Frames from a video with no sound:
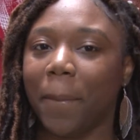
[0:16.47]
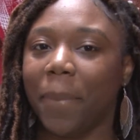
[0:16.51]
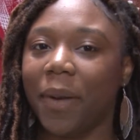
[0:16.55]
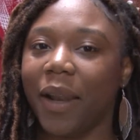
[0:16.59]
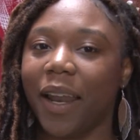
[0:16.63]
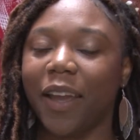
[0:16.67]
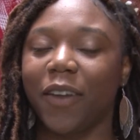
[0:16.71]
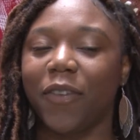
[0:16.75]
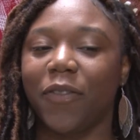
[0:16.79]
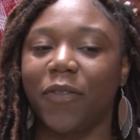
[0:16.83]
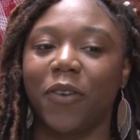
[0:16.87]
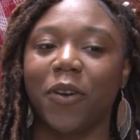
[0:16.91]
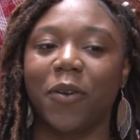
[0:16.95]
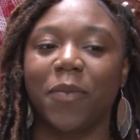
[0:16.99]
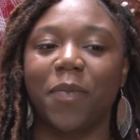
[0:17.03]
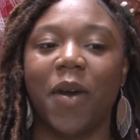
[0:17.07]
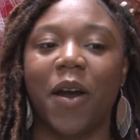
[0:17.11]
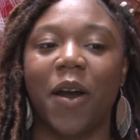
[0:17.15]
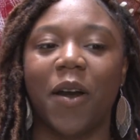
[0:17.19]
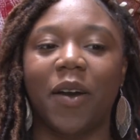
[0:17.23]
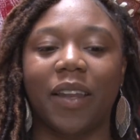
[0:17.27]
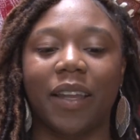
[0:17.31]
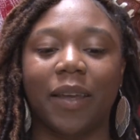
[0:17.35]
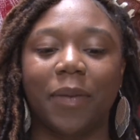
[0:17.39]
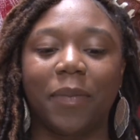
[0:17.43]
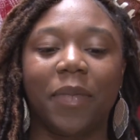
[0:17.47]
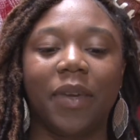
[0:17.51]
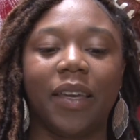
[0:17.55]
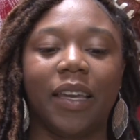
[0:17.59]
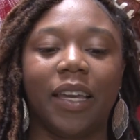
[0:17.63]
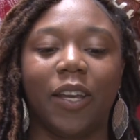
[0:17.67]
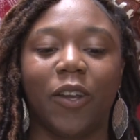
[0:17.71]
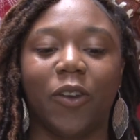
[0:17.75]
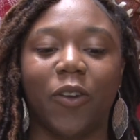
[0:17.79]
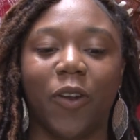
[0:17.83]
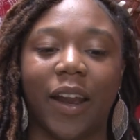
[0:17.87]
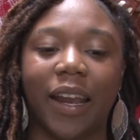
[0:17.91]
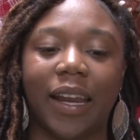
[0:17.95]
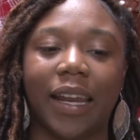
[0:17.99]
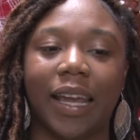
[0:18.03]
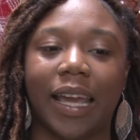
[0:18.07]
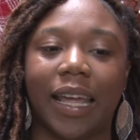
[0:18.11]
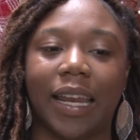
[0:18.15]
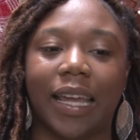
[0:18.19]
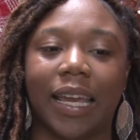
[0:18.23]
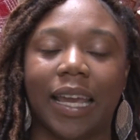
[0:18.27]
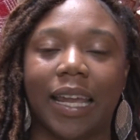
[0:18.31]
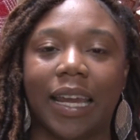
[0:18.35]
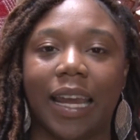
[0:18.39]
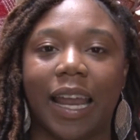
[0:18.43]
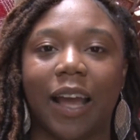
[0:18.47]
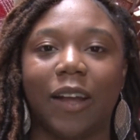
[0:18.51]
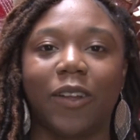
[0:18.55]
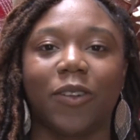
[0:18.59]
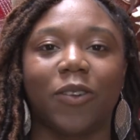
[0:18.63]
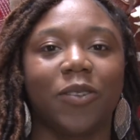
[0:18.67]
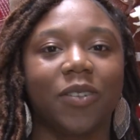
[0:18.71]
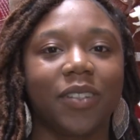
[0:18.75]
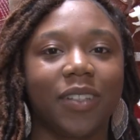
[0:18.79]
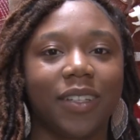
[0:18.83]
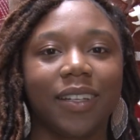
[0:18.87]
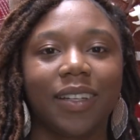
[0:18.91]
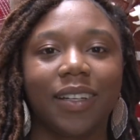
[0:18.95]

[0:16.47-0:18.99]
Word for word: play football and be great at it. And now